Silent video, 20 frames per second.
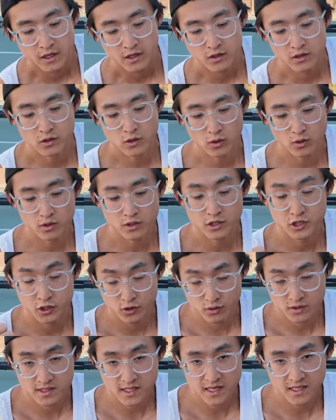your
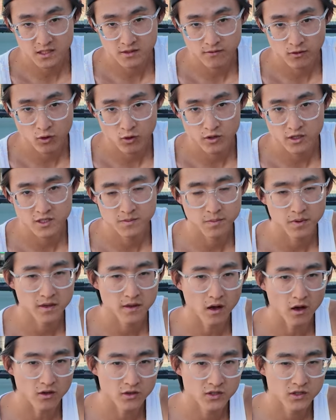shoe size, of course, but
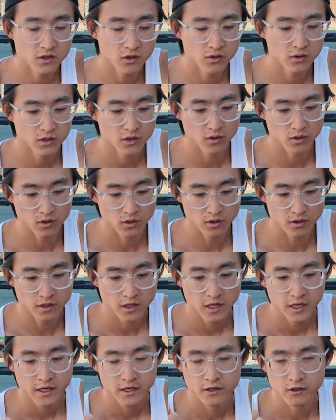also your
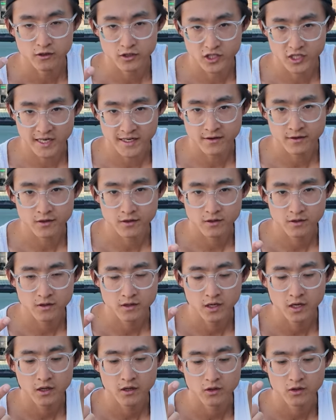gender,